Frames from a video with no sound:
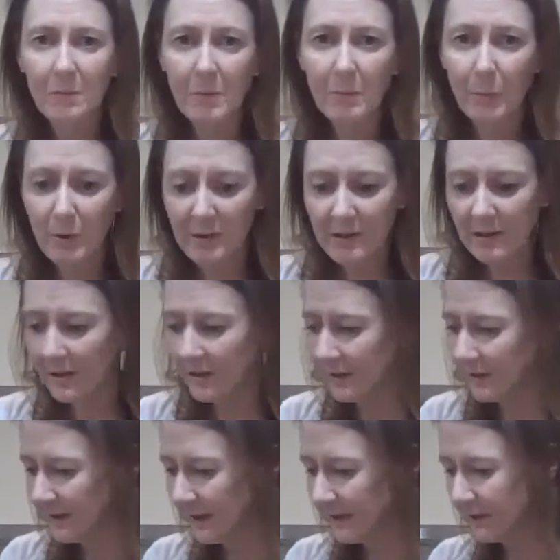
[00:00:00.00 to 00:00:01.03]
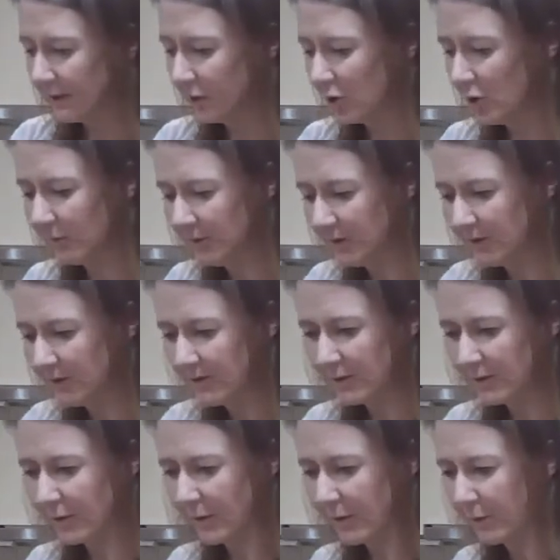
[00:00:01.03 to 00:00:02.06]
paprika and the cumin,
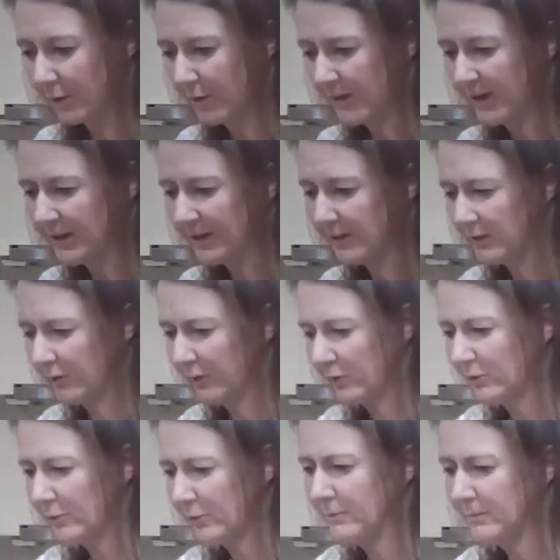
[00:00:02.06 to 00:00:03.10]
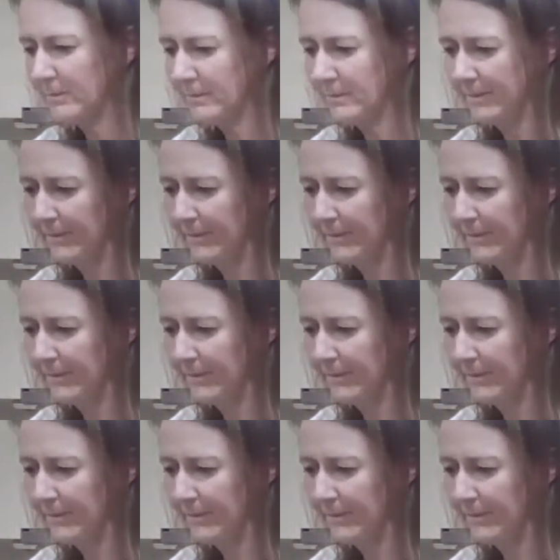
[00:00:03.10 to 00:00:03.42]
so I'll throw that in too.